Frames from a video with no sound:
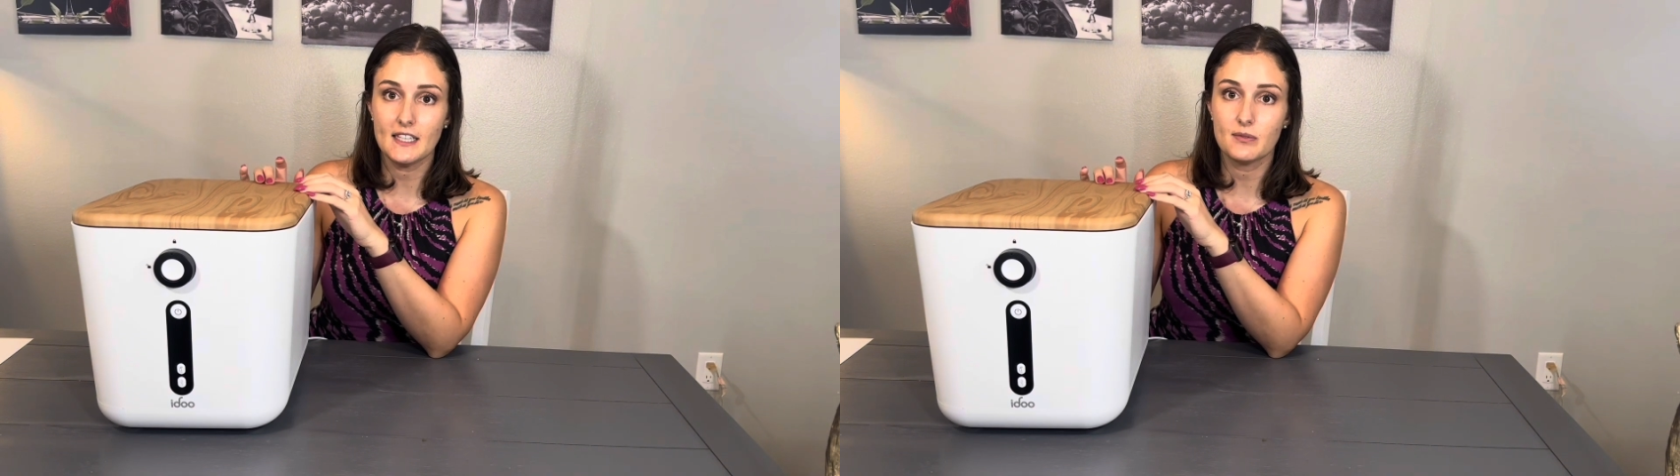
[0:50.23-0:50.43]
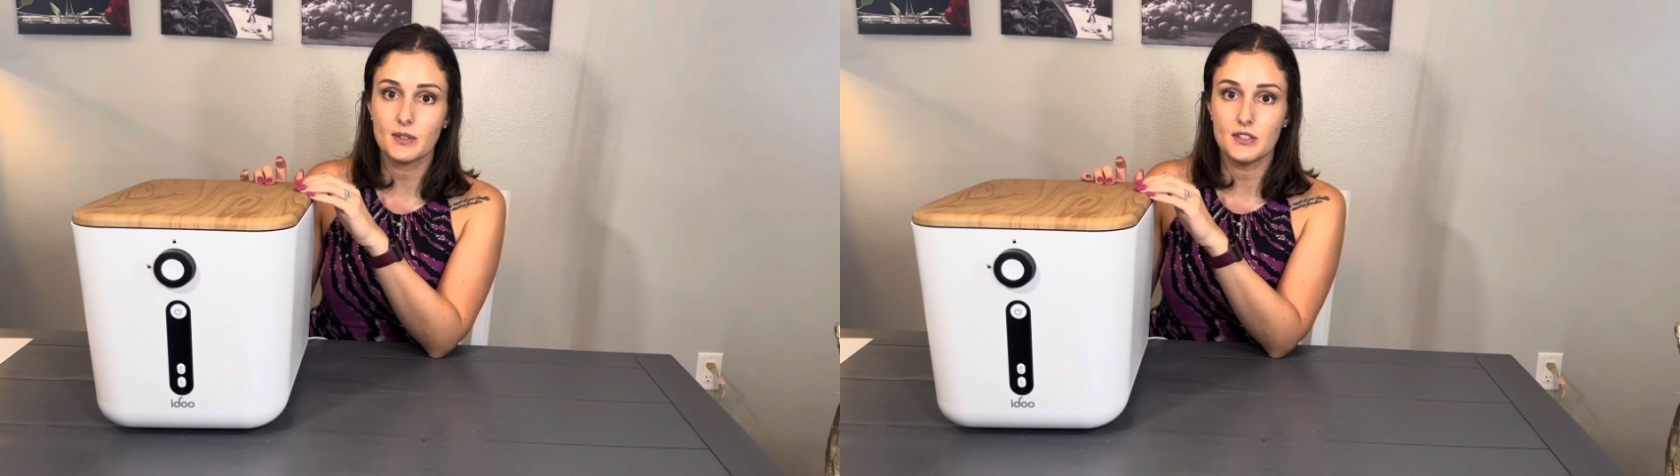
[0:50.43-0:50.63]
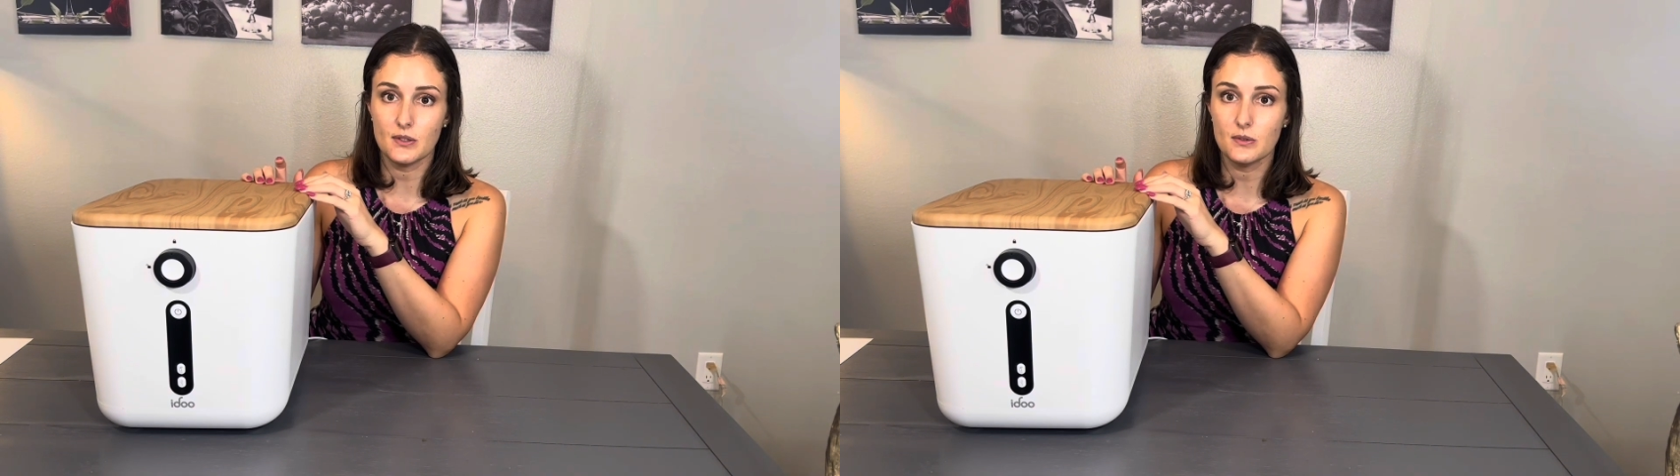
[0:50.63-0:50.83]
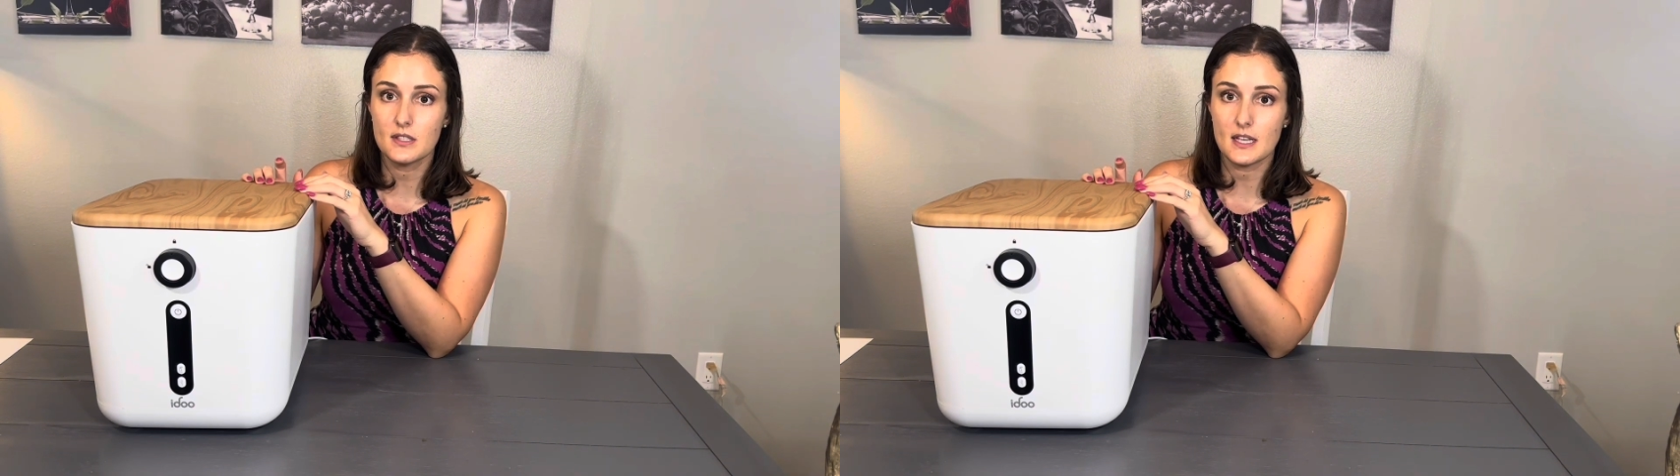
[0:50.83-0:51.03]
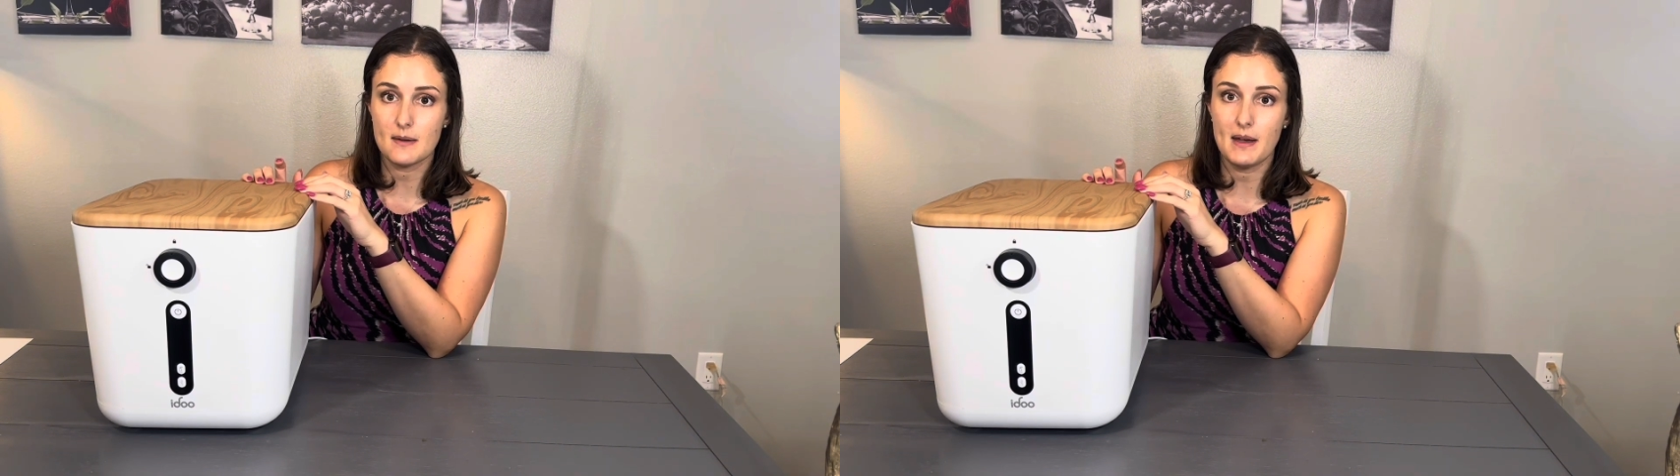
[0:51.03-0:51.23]
reduced
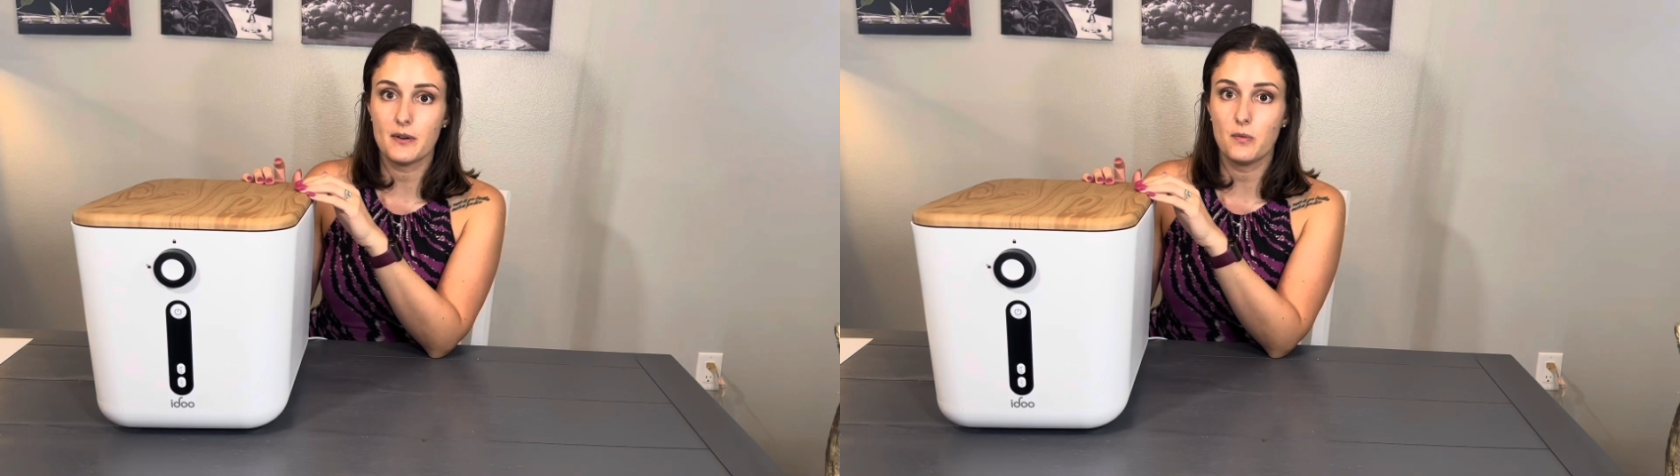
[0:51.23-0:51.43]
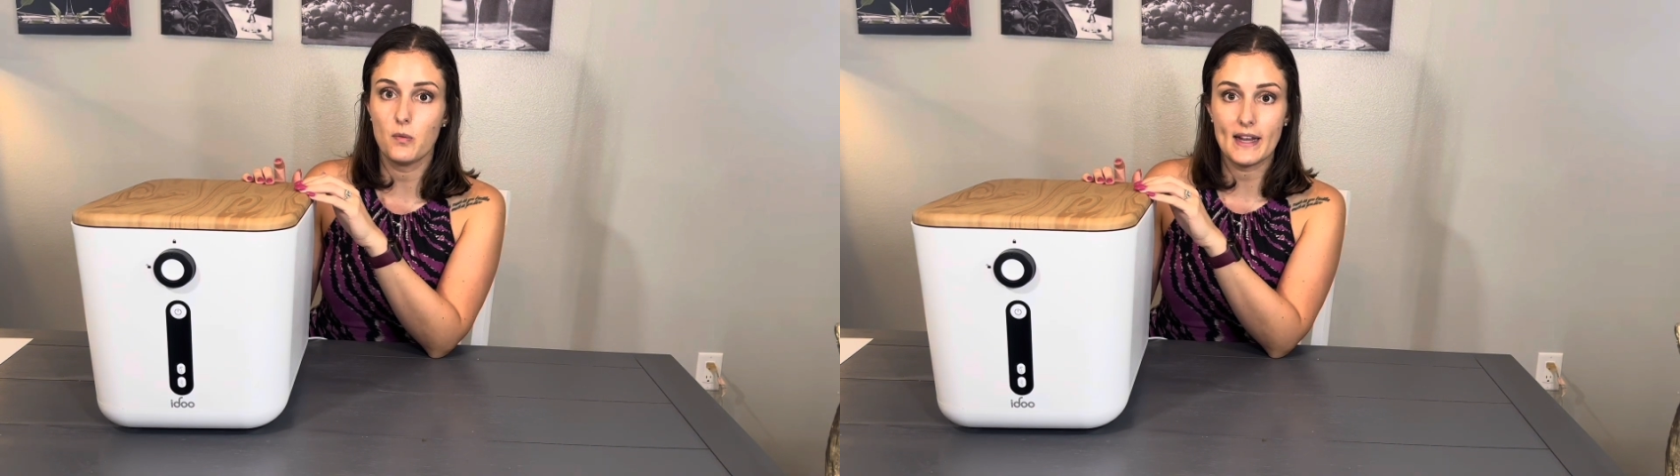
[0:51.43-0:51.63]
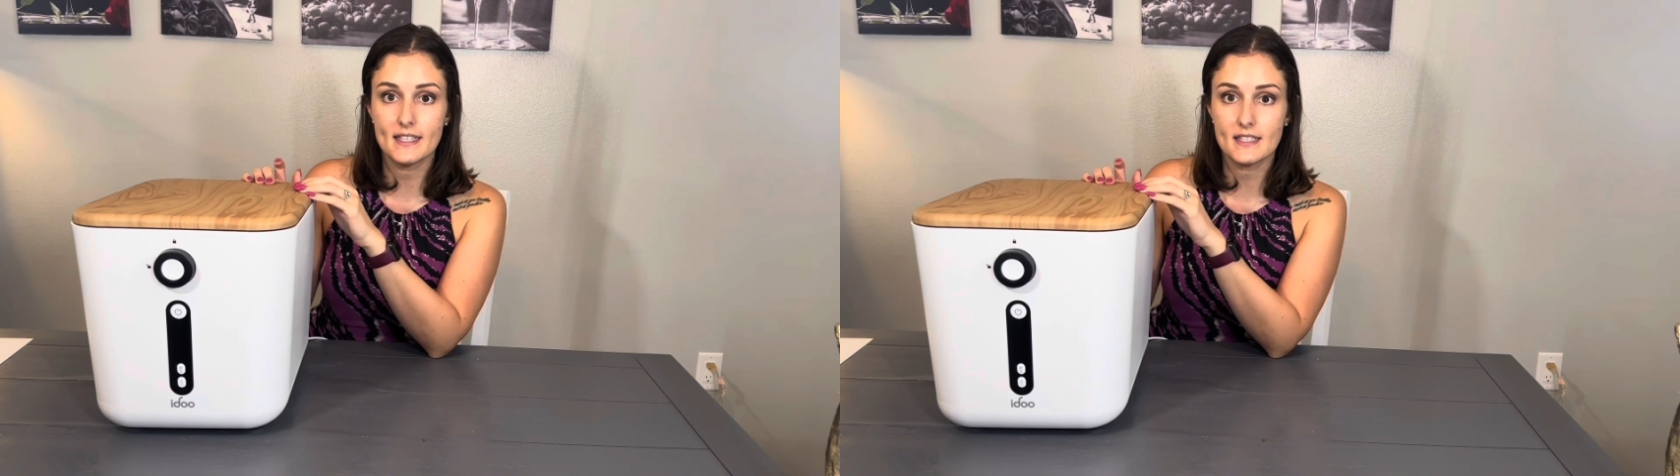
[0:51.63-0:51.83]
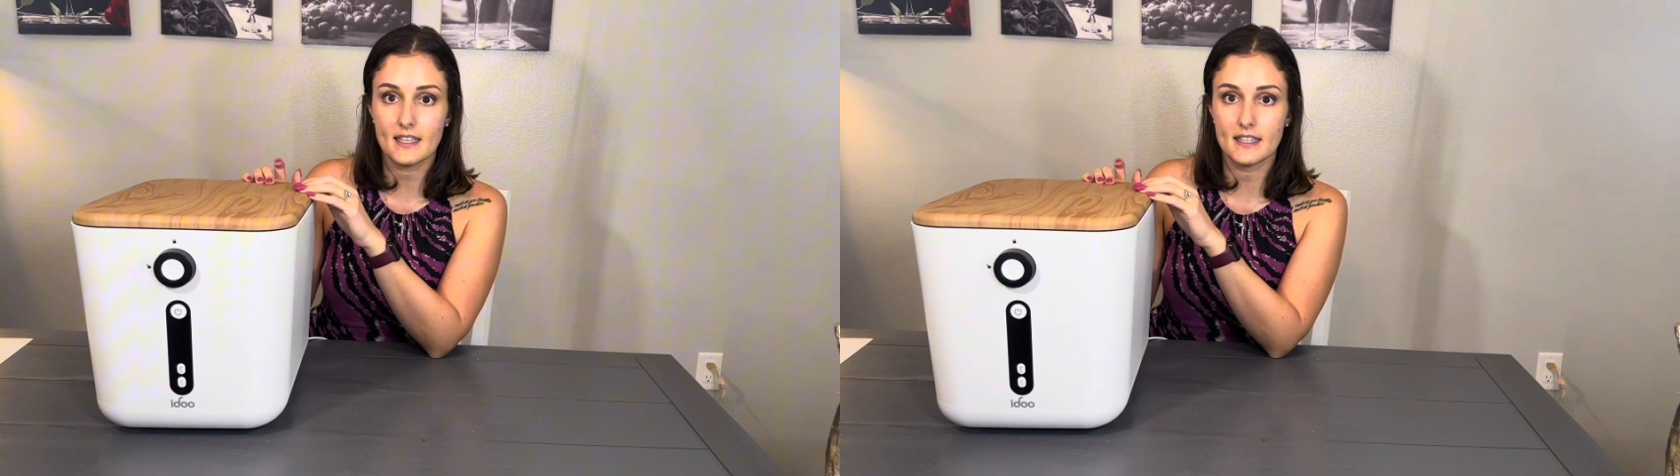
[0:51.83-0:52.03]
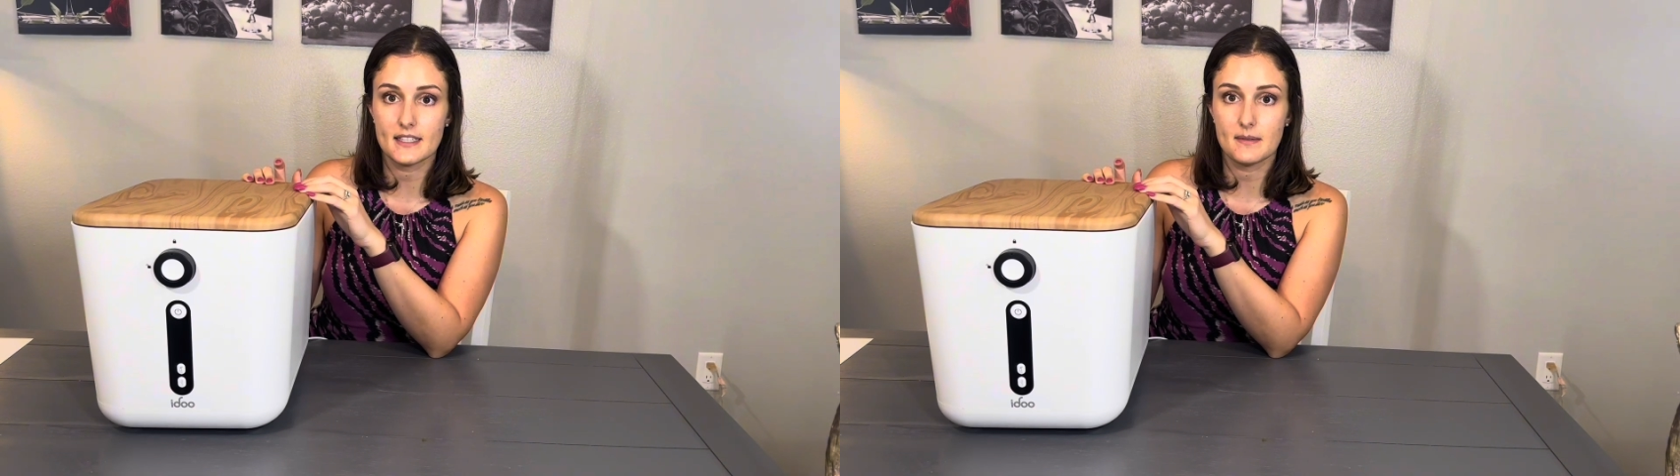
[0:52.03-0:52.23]
the amount of waste that
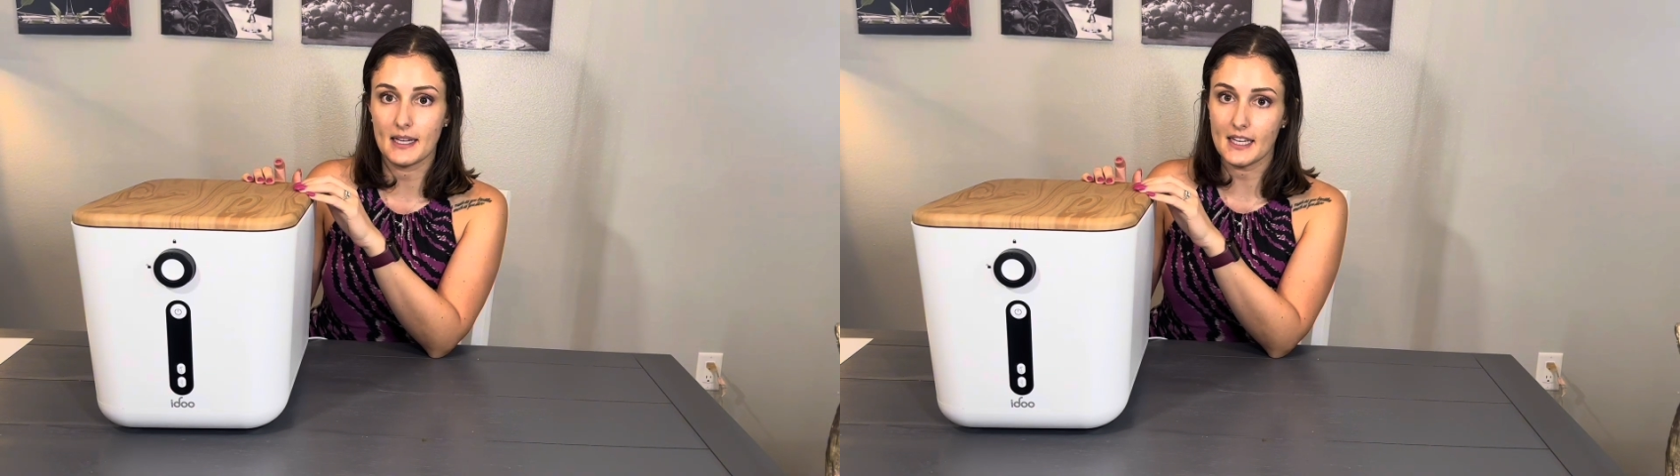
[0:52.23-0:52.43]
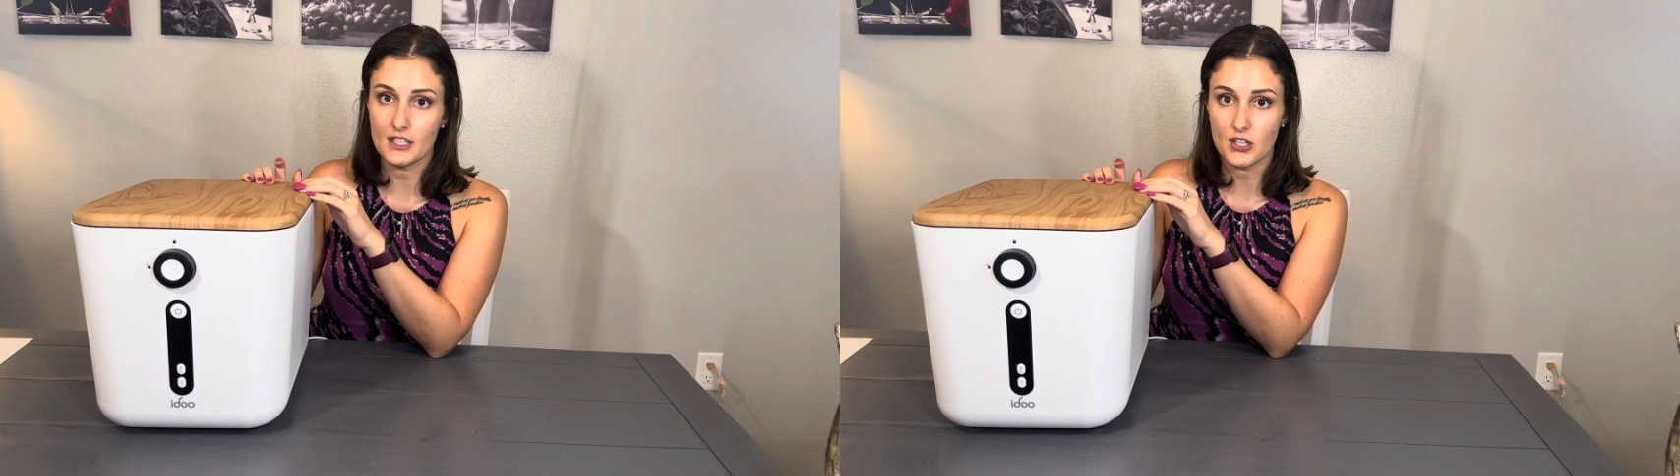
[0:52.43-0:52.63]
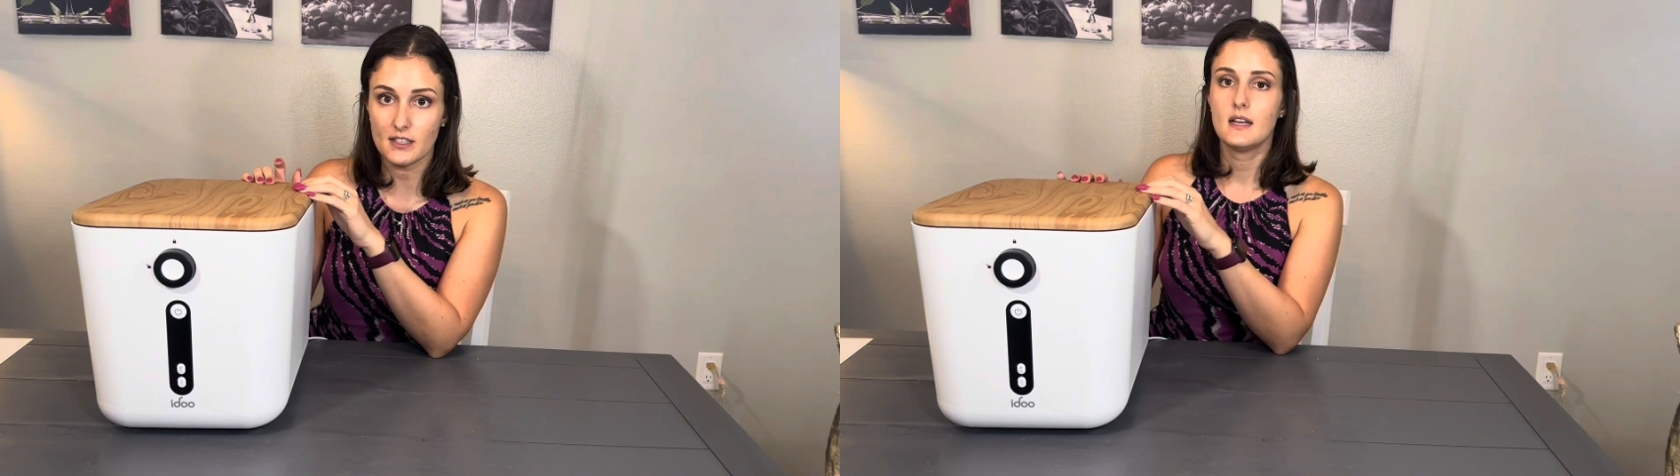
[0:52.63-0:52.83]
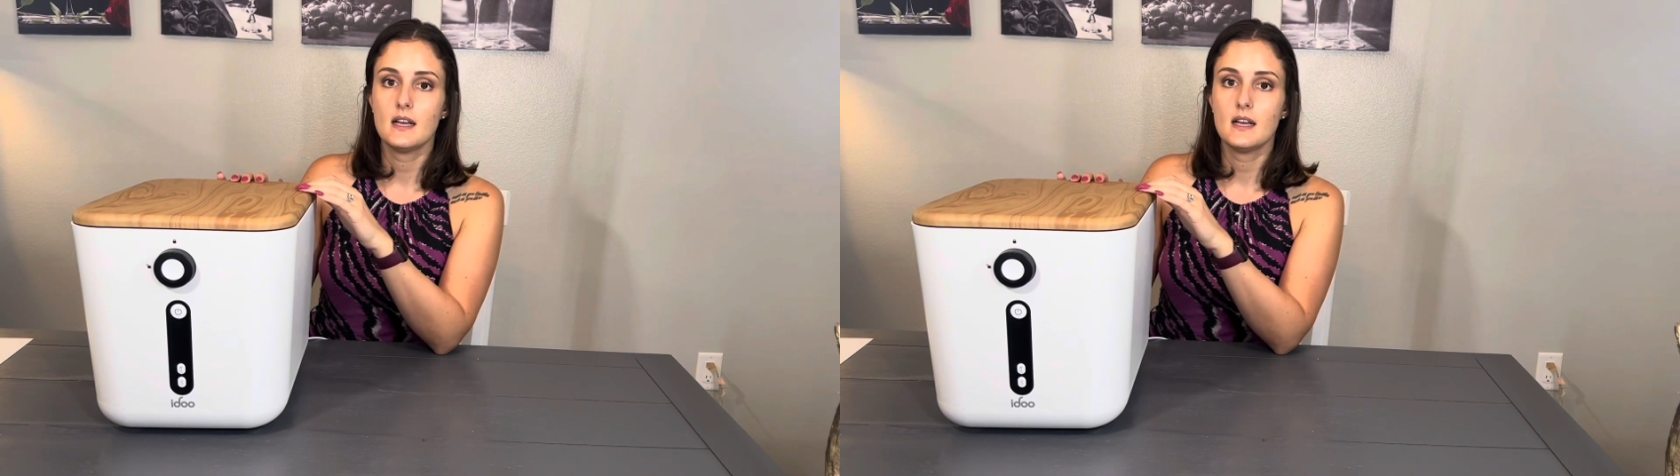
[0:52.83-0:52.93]
is in my kitchen.